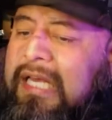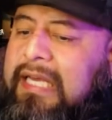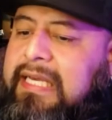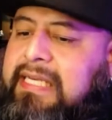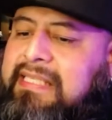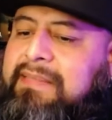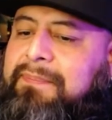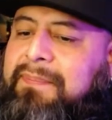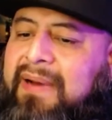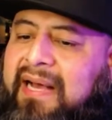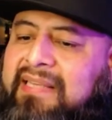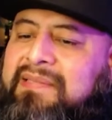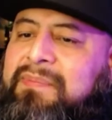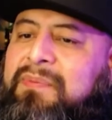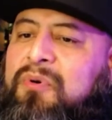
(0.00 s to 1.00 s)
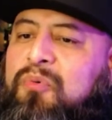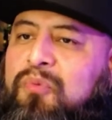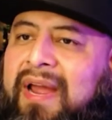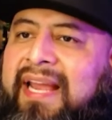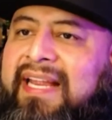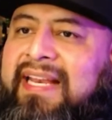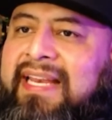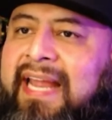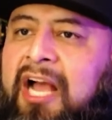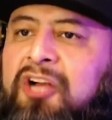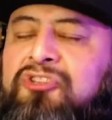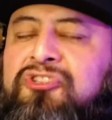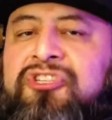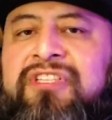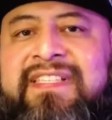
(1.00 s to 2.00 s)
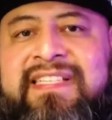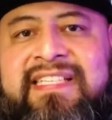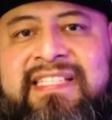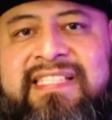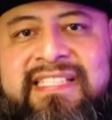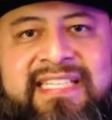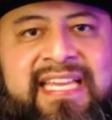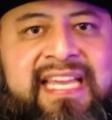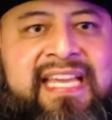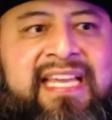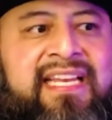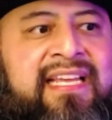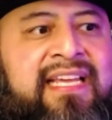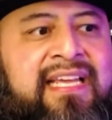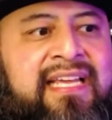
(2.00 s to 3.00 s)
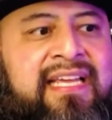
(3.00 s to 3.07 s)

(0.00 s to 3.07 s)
Is it possible right now to succeed